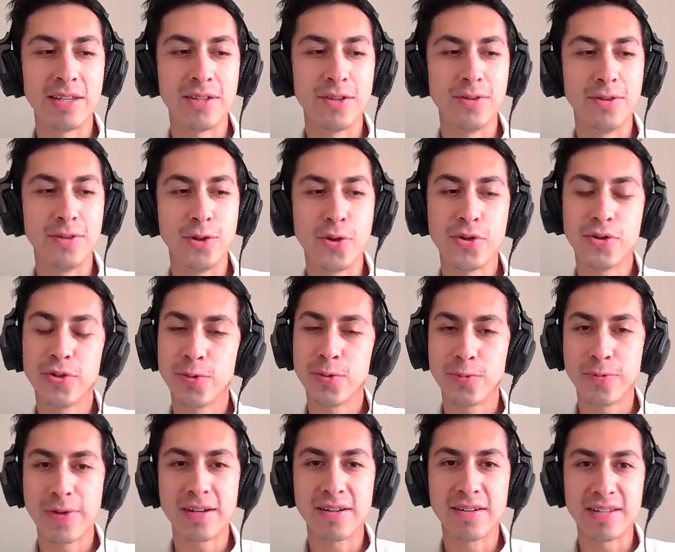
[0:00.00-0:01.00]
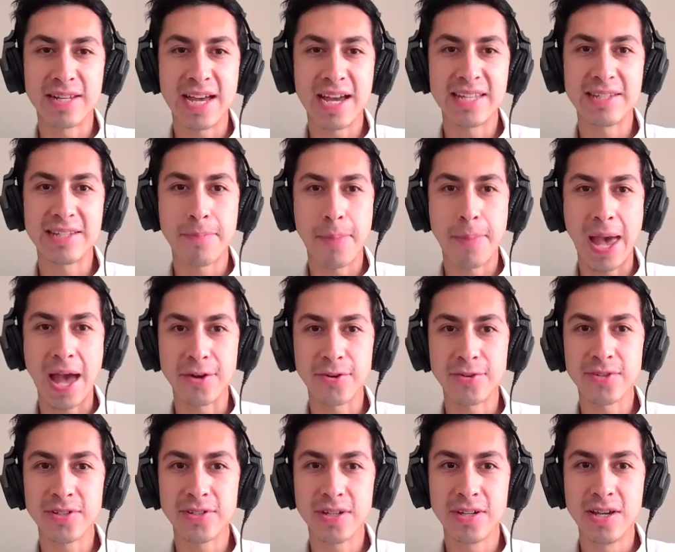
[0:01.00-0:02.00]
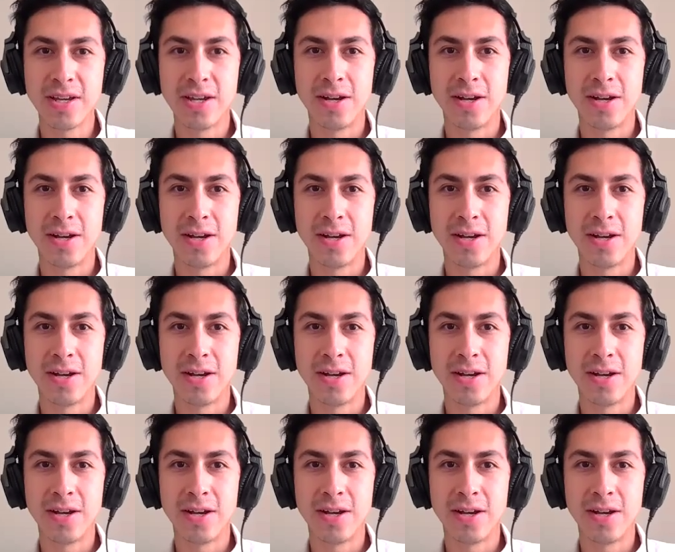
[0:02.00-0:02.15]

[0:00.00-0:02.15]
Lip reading: and you learn to recognize the patterns